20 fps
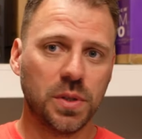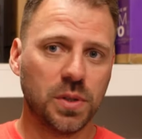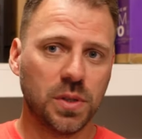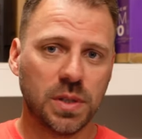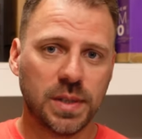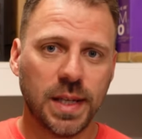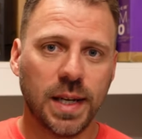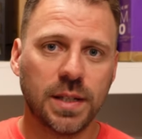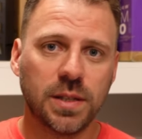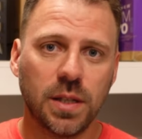to
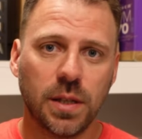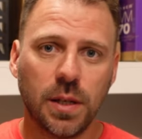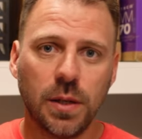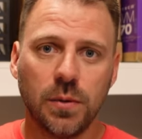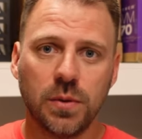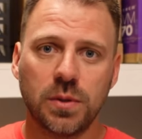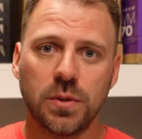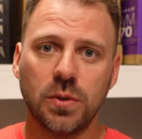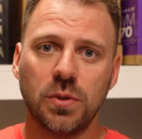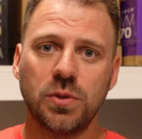just
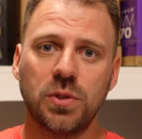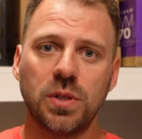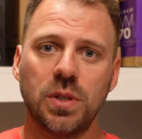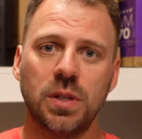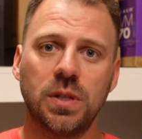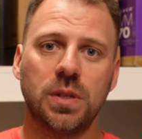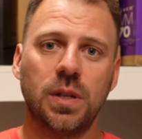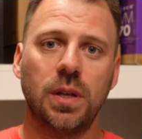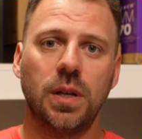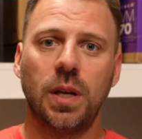execute
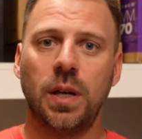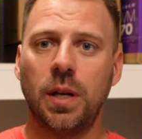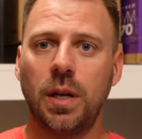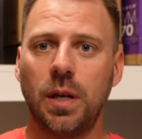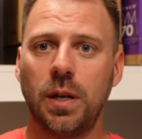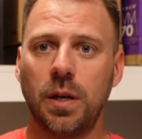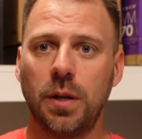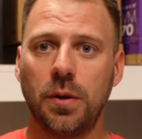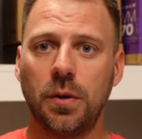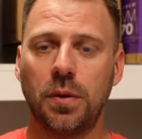searches and,
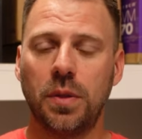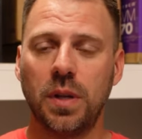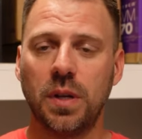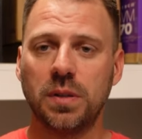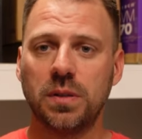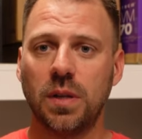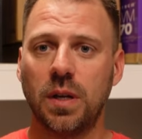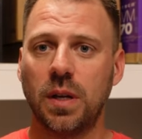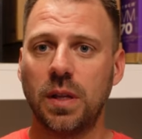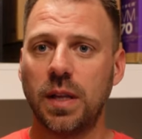and other
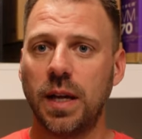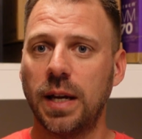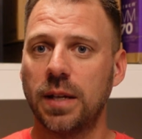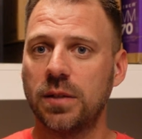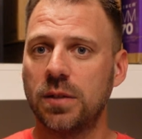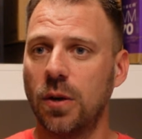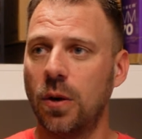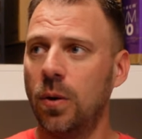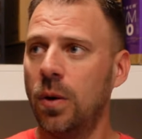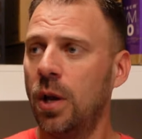things like
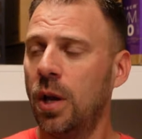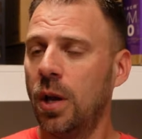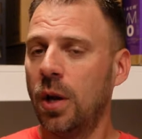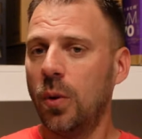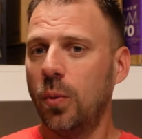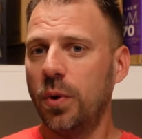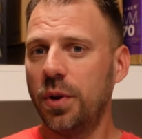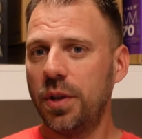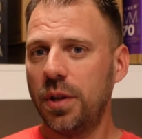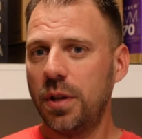that. So
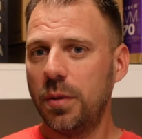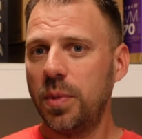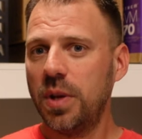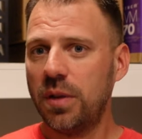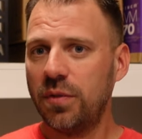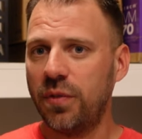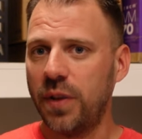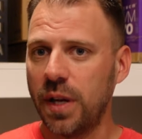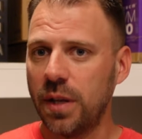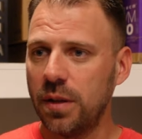one of the
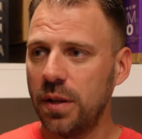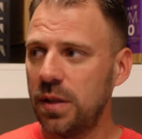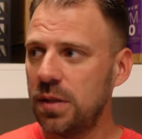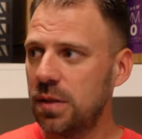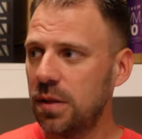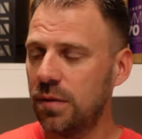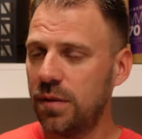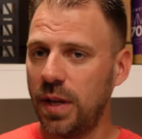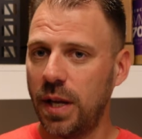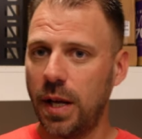big failings
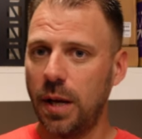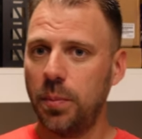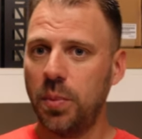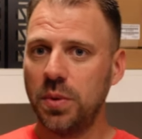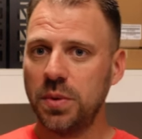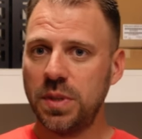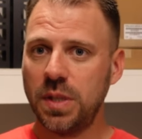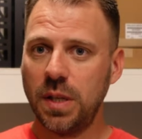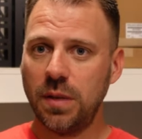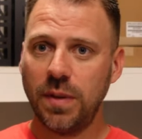of the
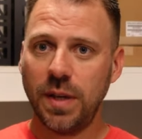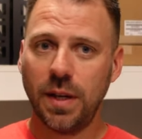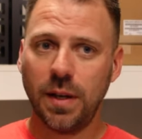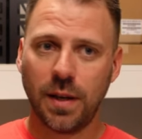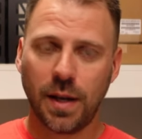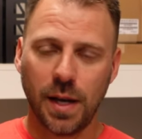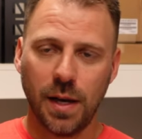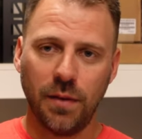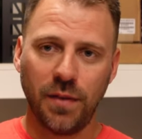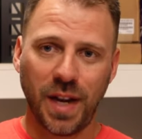Apple
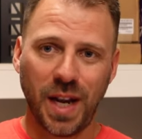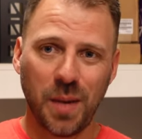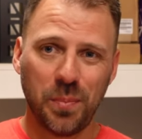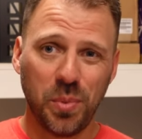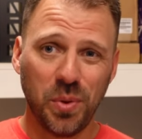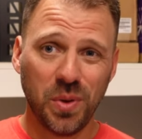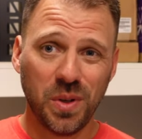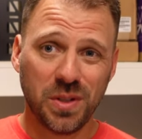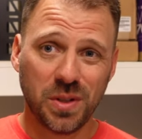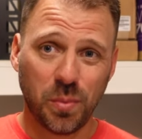TV, kind of
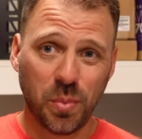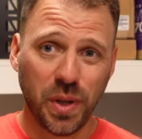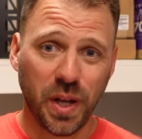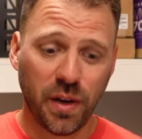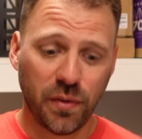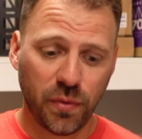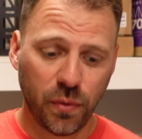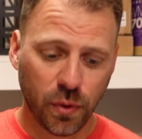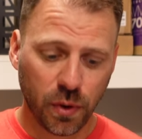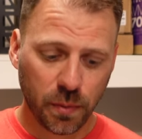Apple as a
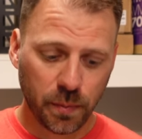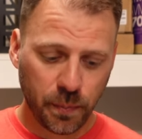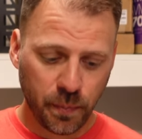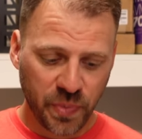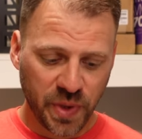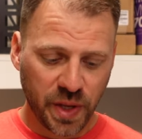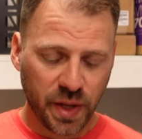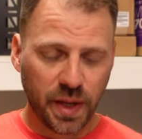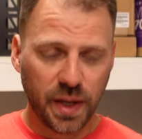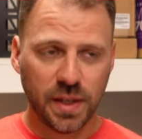platform,
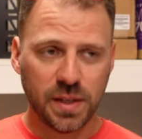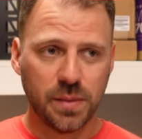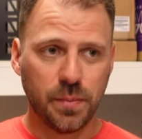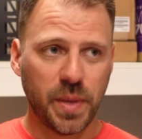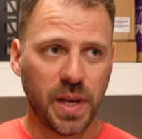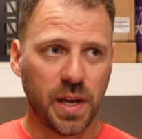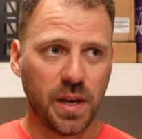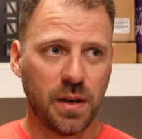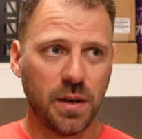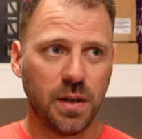has
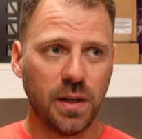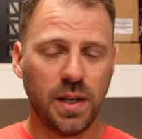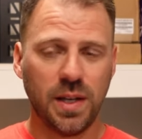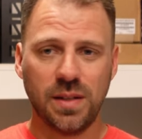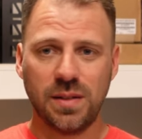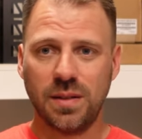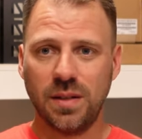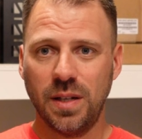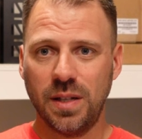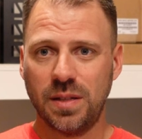been
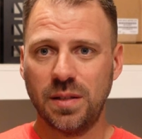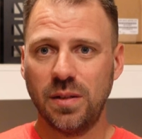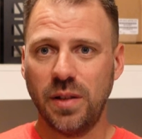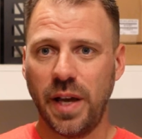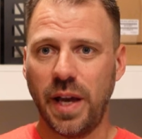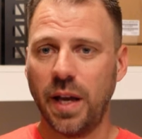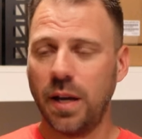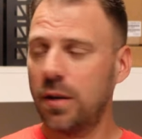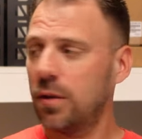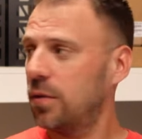its its
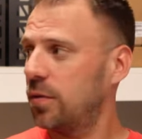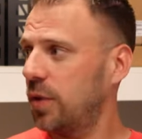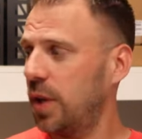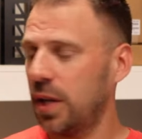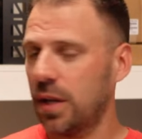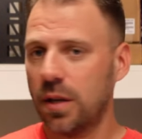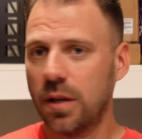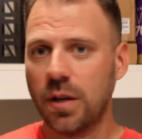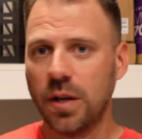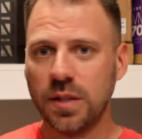lack of
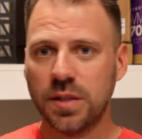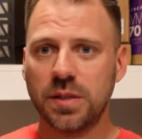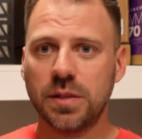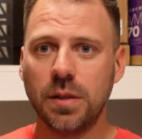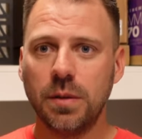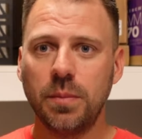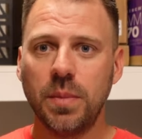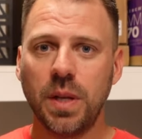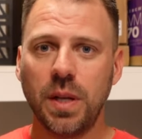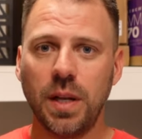like
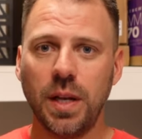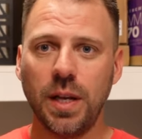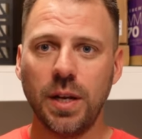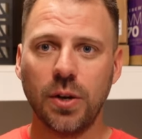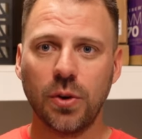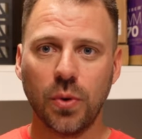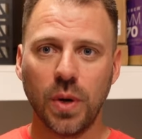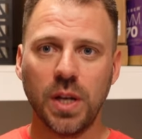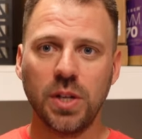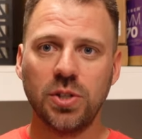custom
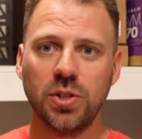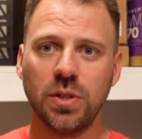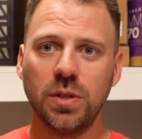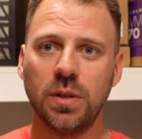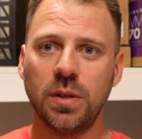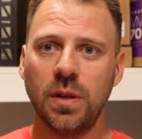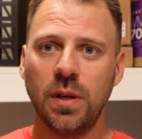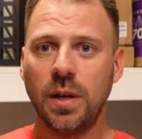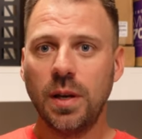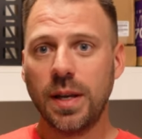
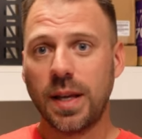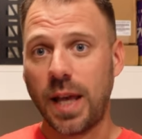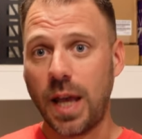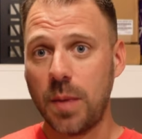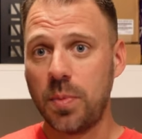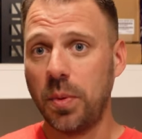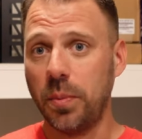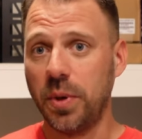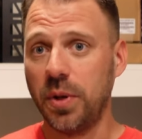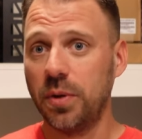integration
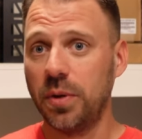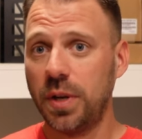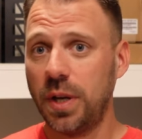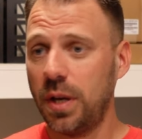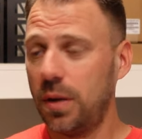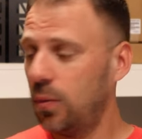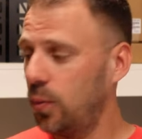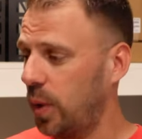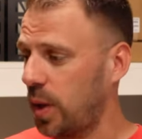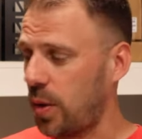
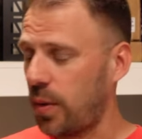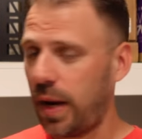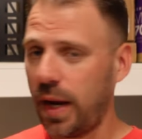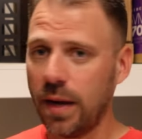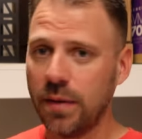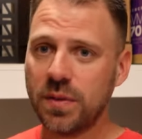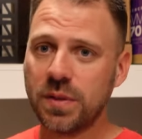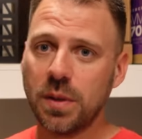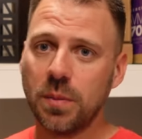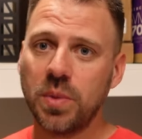capability when you
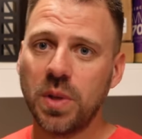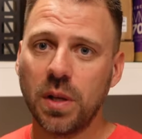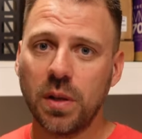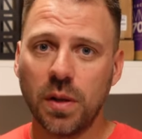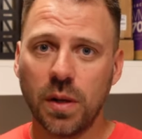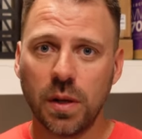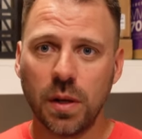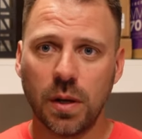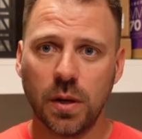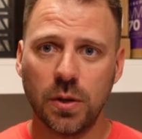have something
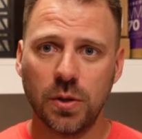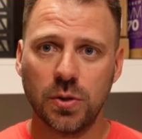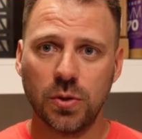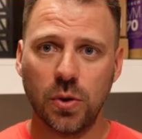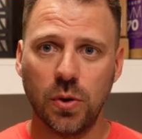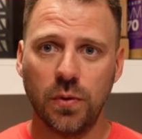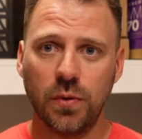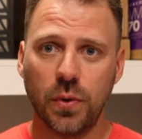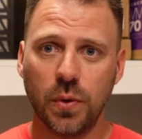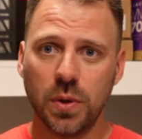like a
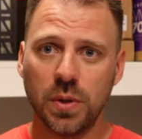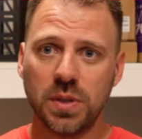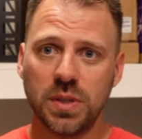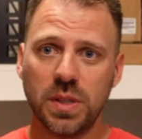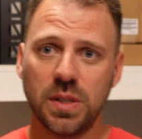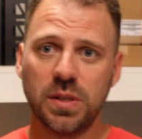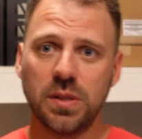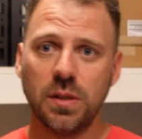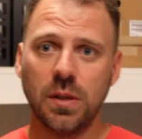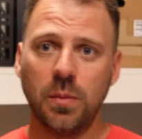Control 4
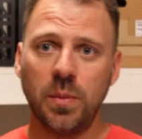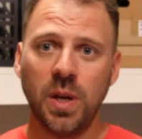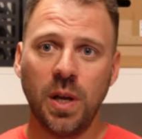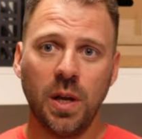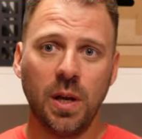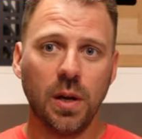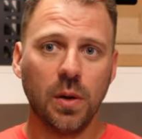system.